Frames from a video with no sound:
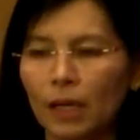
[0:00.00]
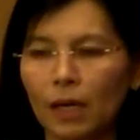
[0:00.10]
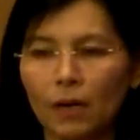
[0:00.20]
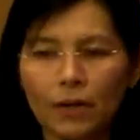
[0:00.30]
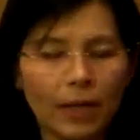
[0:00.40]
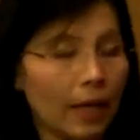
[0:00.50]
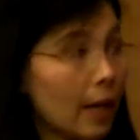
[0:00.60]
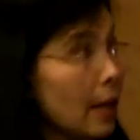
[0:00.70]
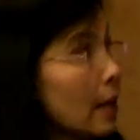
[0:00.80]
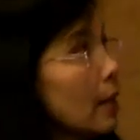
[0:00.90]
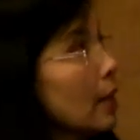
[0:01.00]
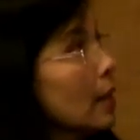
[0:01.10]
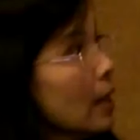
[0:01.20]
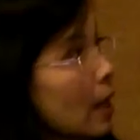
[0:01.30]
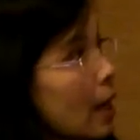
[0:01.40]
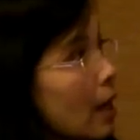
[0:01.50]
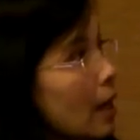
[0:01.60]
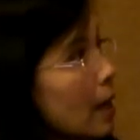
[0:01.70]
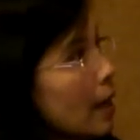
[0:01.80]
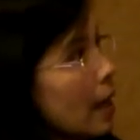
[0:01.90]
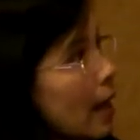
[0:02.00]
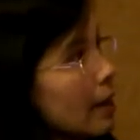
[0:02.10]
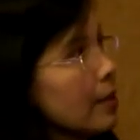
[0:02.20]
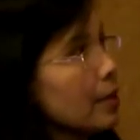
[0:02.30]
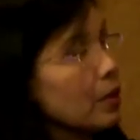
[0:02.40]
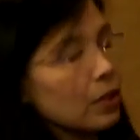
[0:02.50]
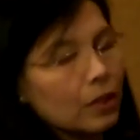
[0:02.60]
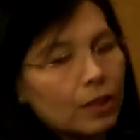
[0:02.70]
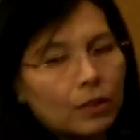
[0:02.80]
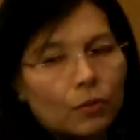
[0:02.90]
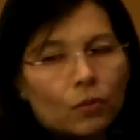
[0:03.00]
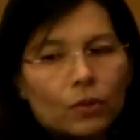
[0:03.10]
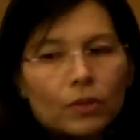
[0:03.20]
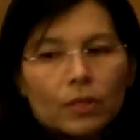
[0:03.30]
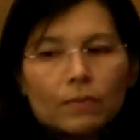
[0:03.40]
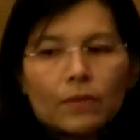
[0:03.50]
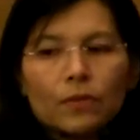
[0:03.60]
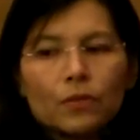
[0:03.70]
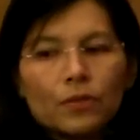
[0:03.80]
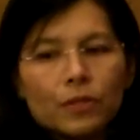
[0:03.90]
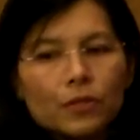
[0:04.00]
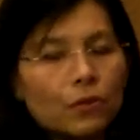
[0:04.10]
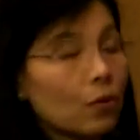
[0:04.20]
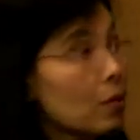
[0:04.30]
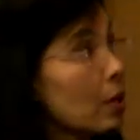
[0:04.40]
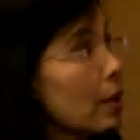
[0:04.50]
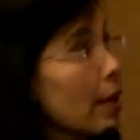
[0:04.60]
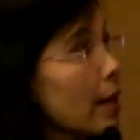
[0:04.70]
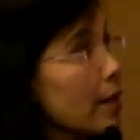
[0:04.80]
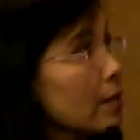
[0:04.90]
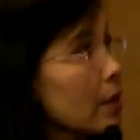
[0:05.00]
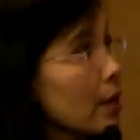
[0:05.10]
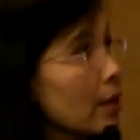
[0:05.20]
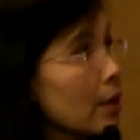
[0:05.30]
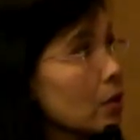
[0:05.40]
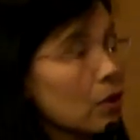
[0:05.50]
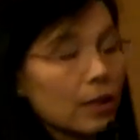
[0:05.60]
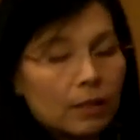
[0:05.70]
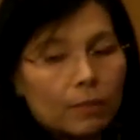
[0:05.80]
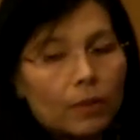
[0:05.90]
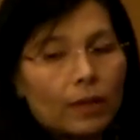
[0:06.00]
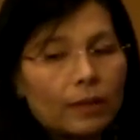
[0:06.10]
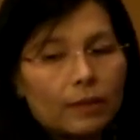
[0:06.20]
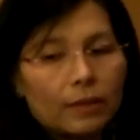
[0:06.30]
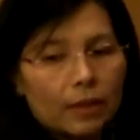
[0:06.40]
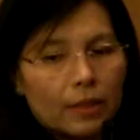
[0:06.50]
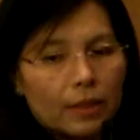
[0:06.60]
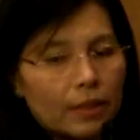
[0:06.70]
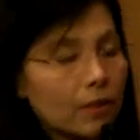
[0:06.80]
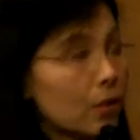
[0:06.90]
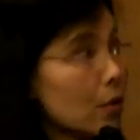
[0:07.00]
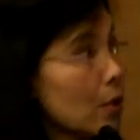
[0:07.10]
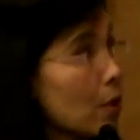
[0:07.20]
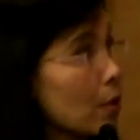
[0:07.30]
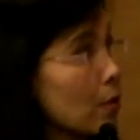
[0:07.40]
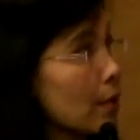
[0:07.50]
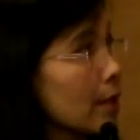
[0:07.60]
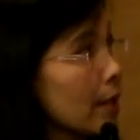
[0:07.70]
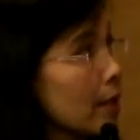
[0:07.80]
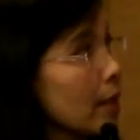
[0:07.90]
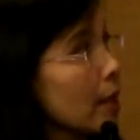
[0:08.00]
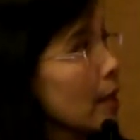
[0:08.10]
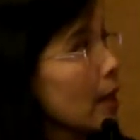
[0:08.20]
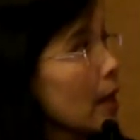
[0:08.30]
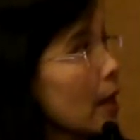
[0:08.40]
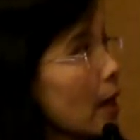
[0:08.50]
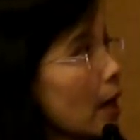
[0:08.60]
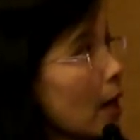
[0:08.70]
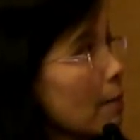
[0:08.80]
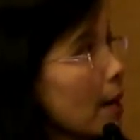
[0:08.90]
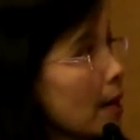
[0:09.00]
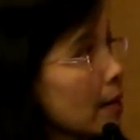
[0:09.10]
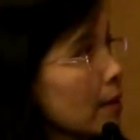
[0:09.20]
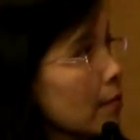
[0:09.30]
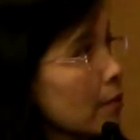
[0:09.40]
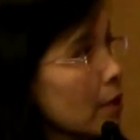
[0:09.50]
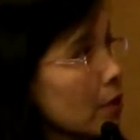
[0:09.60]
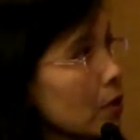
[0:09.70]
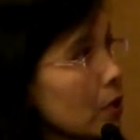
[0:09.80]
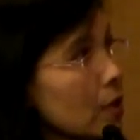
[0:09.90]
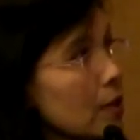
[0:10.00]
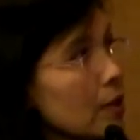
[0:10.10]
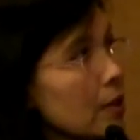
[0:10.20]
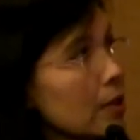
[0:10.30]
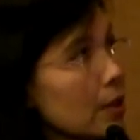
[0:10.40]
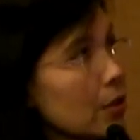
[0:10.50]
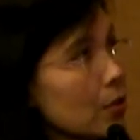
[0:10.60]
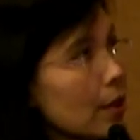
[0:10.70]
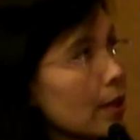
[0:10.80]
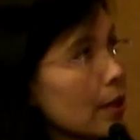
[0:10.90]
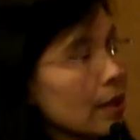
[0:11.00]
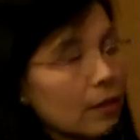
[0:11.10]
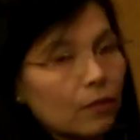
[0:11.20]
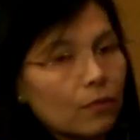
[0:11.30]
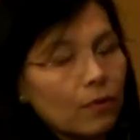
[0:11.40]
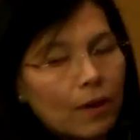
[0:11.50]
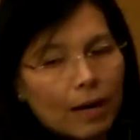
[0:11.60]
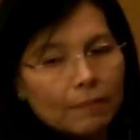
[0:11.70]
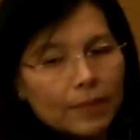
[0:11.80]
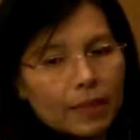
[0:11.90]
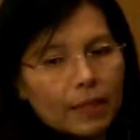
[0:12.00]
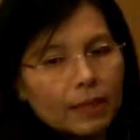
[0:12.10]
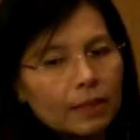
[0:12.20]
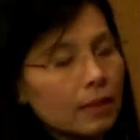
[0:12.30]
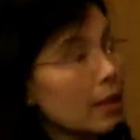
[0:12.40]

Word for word: Okay, addiction or substance use disorder as a chronic brain disease, you know already. By the definition, it is a chronic relapsing